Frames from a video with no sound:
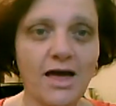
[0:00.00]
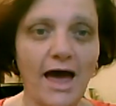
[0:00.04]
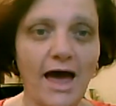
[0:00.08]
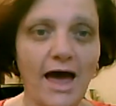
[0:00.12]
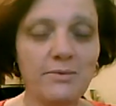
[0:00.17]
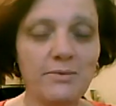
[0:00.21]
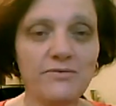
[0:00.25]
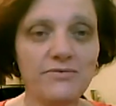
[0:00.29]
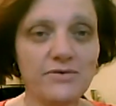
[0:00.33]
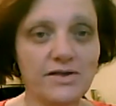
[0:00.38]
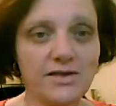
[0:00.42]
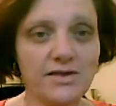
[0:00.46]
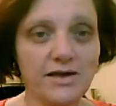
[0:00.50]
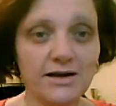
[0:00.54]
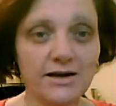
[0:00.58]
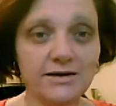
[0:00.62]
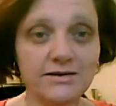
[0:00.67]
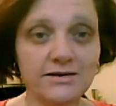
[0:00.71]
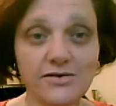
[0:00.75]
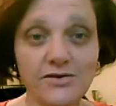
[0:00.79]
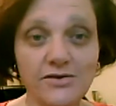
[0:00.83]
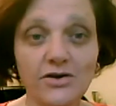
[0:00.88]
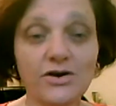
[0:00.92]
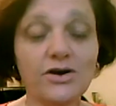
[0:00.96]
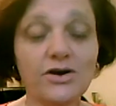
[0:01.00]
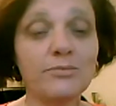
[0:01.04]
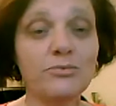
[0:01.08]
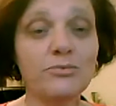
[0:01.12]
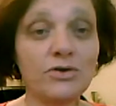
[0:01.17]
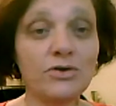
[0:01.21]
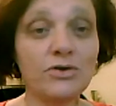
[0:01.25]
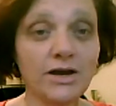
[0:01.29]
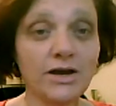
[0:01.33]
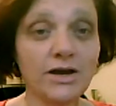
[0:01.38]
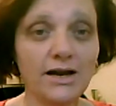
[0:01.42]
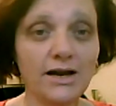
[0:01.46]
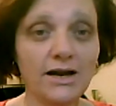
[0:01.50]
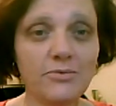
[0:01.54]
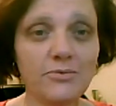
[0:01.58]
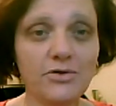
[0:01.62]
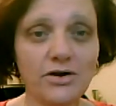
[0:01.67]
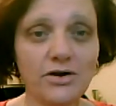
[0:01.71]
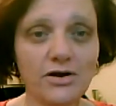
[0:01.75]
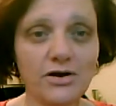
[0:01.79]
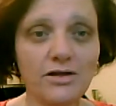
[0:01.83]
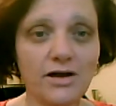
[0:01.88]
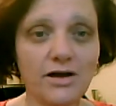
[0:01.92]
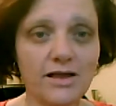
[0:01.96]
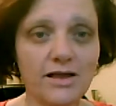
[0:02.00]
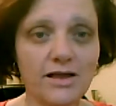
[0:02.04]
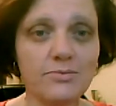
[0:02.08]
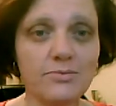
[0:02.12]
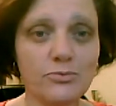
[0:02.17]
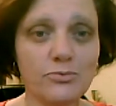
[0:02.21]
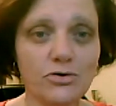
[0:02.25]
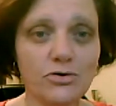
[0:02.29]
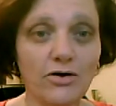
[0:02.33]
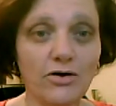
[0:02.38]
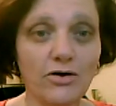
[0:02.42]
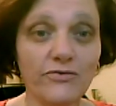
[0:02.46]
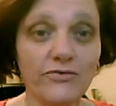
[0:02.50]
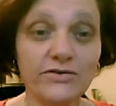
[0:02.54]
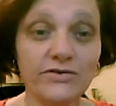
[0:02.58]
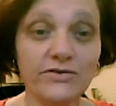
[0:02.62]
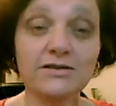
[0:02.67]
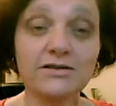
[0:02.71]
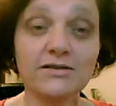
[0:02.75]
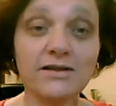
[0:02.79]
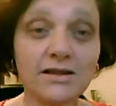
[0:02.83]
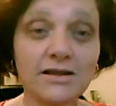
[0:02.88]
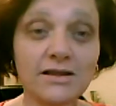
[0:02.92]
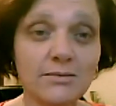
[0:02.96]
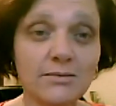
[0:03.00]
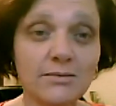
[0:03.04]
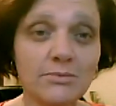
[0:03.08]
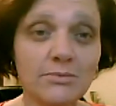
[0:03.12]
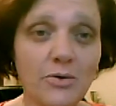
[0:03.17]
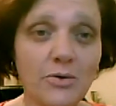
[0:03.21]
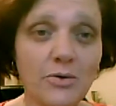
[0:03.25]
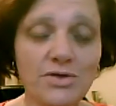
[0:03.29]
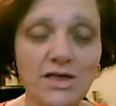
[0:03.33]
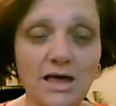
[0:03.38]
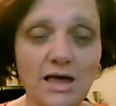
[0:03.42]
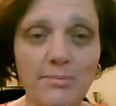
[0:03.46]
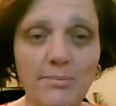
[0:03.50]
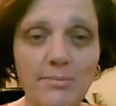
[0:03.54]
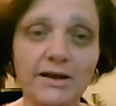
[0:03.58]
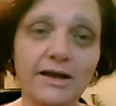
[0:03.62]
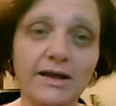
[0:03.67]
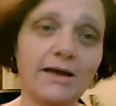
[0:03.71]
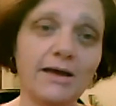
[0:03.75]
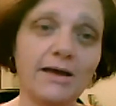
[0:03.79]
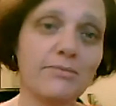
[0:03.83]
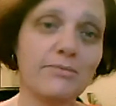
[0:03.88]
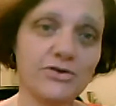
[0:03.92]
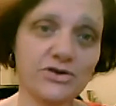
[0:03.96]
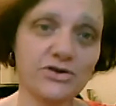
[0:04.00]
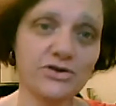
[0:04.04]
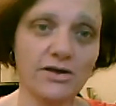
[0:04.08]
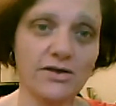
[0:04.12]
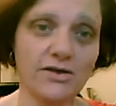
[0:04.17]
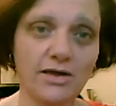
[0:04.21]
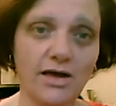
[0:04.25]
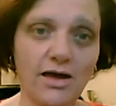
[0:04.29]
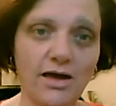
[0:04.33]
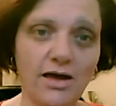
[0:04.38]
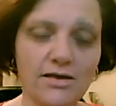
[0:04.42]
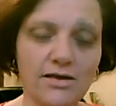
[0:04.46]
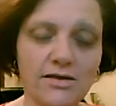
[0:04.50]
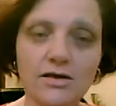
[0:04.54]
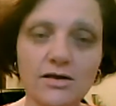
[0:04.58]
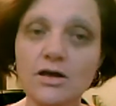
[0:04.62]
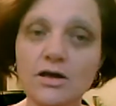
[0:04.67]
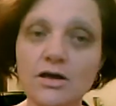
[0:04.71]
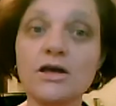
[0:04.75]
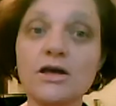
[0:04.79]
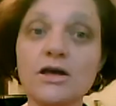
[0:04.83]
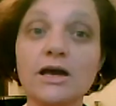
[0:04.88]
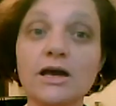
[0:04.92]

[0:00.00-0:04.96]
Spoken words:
and we've decided to start communicating with our clients more often to let them know what's happening at Michelle's Cakes.